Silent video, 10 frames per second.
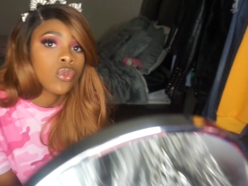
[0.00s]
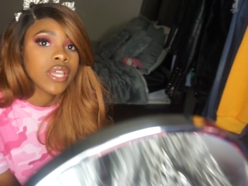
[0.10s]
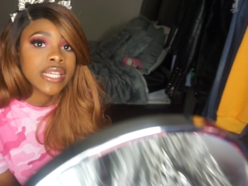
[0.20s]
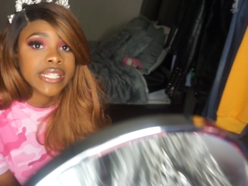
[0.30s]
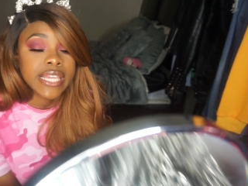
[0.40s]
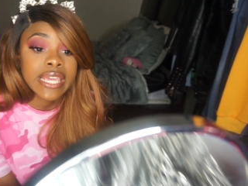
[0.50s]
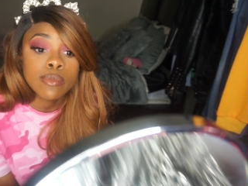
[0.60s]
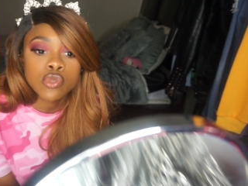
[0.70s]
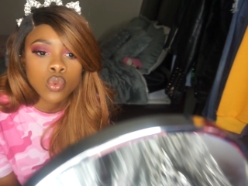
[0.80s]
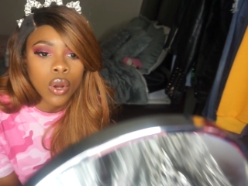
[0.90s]
You easily
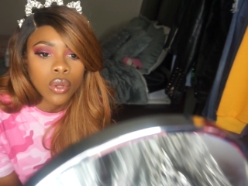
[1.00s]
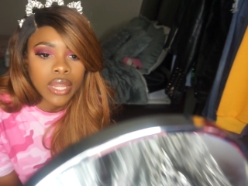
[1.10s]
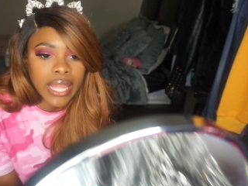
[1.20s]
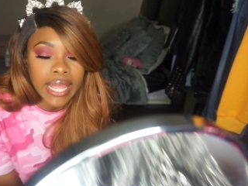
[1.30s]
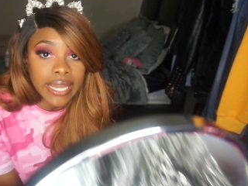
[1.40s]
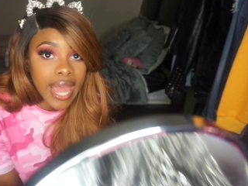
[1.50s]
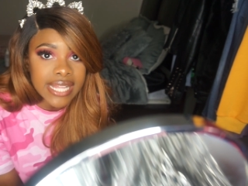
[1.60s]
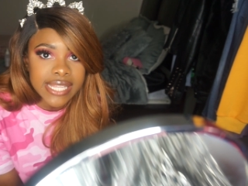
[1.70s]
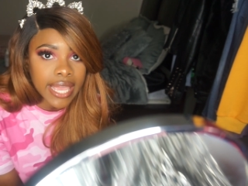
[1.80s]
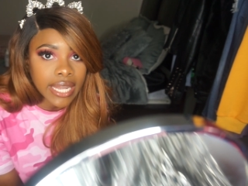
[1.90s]
keep scrolling and
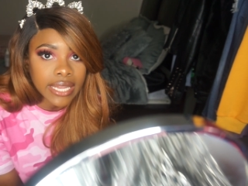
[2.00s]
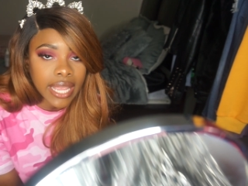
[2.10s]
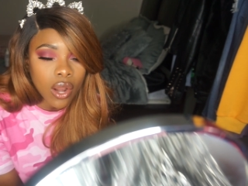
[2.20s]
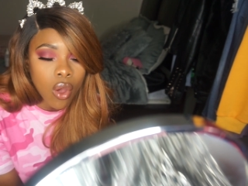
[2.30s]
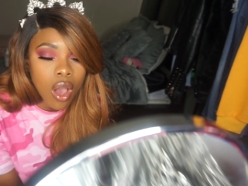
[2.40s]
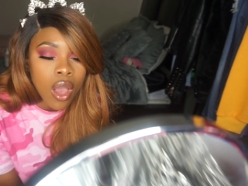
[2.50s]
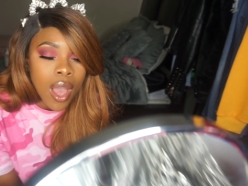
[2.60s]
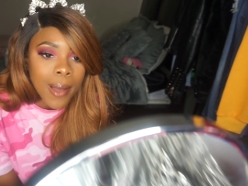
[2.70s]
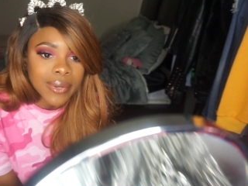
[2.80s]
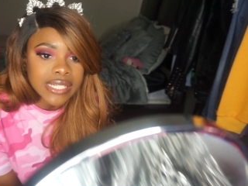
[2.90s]
not say anything at all.
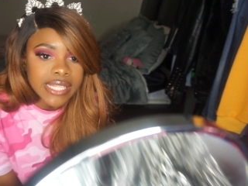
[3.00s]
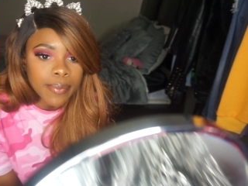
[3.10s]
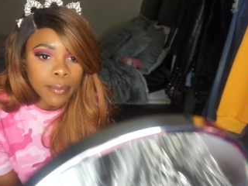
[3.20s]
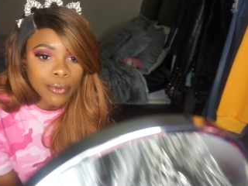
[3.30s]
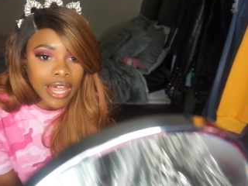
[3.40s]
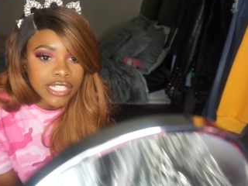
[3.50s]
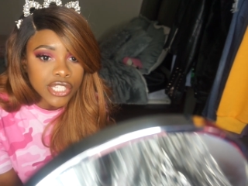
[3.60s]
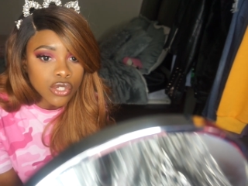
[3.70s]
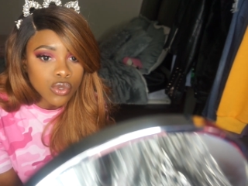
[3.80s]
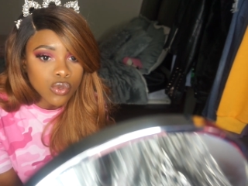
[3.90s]
But instead, people like
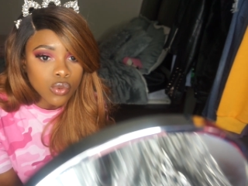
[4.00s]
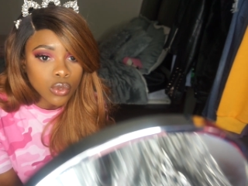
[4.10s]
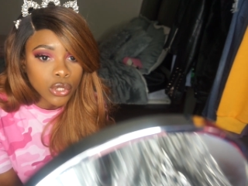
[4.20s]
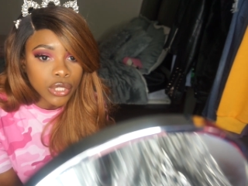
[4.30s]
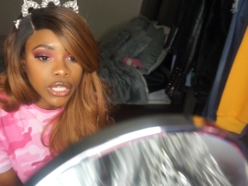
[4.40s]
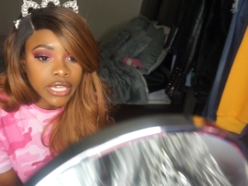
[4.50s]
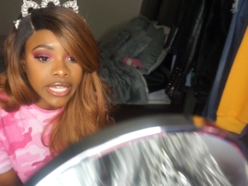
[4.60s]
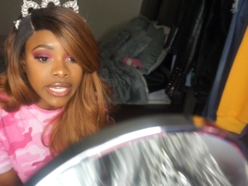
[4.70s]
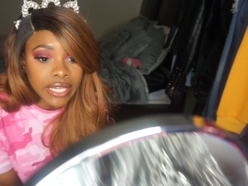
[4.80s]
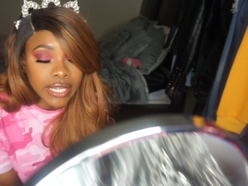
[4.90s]
to you
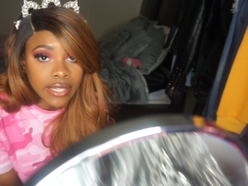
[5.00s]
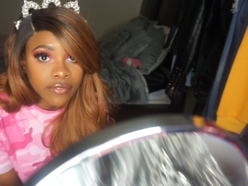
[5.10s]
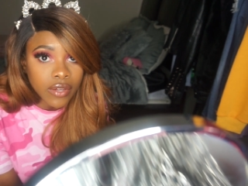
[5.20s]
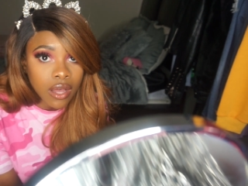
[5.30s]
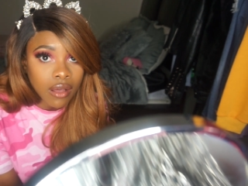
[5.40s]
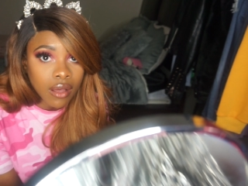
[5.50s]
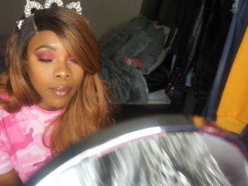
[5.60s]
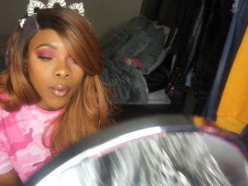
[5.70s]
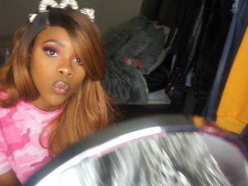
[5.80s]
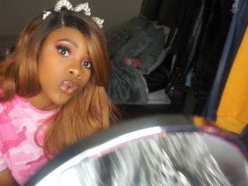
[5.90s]
leave
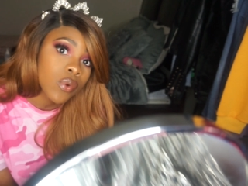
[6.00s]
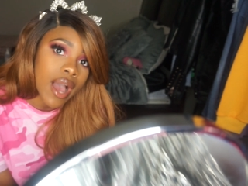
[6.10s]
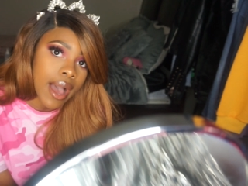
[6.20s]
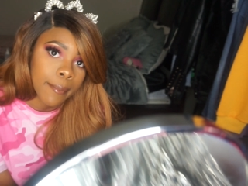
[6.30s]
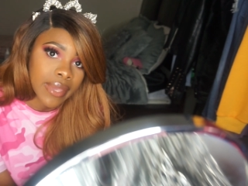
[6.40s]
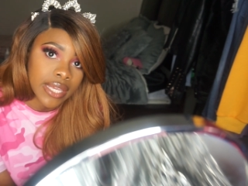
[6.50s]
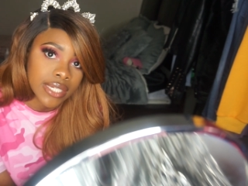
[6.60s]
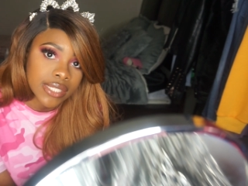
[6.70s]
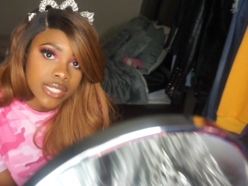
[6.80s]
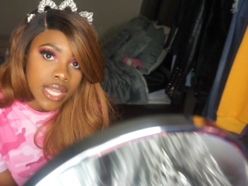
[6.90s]
um, real
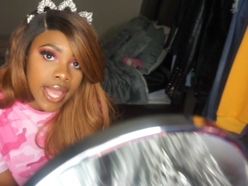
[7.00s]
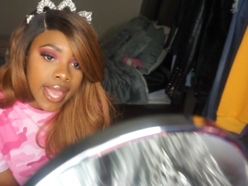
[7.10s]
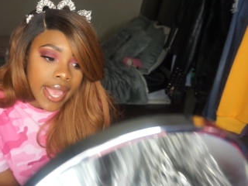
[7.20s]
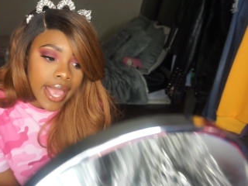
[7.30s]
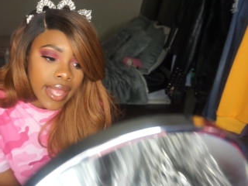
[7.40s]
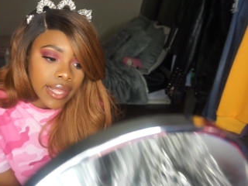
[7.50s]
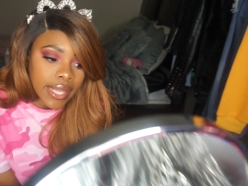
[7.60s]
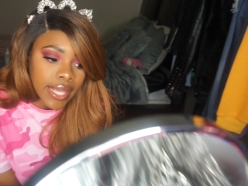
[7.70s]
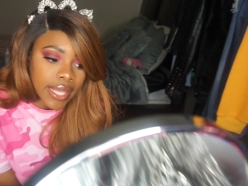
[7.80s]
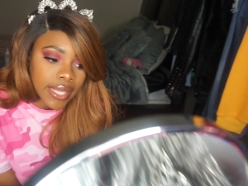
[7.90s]
comments.
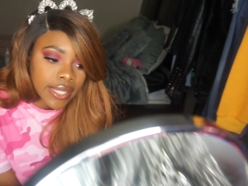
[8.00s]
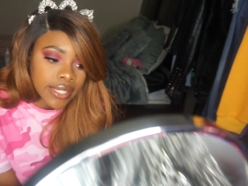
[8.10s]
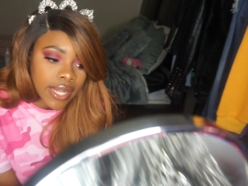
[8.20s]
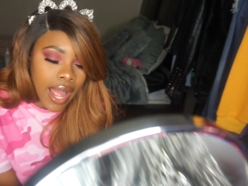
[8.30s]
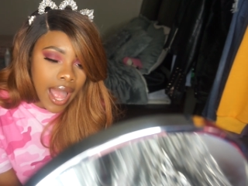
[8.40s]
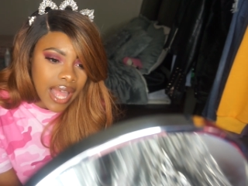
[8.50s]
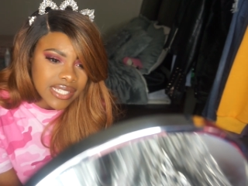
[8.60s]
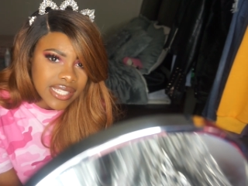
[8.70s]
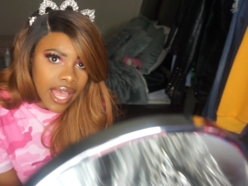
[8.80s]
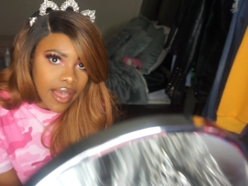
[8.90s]
And I
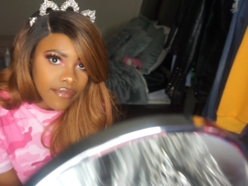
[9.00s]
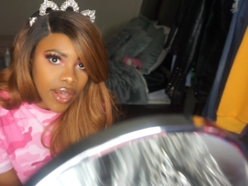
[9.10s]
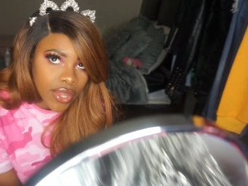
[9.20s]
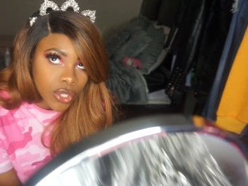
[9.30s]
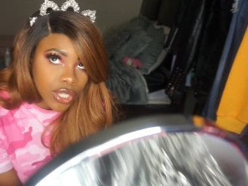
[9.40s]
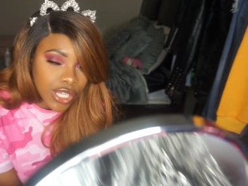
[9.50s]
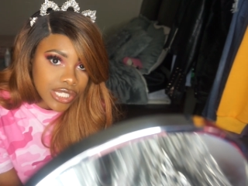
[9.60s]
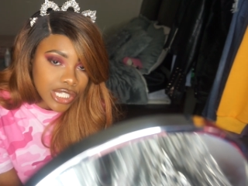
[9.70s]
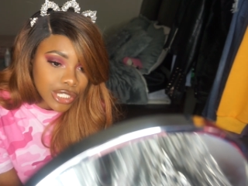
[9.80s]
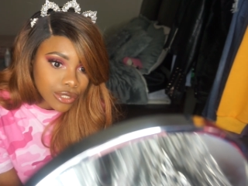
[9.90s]
just have other
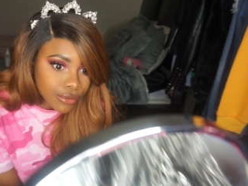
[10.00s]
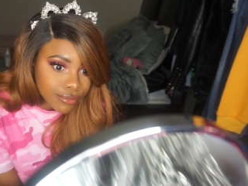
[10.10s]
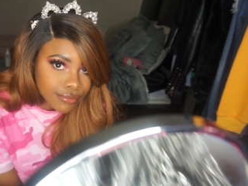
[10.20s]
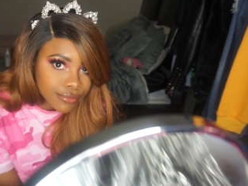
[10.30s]
things to do.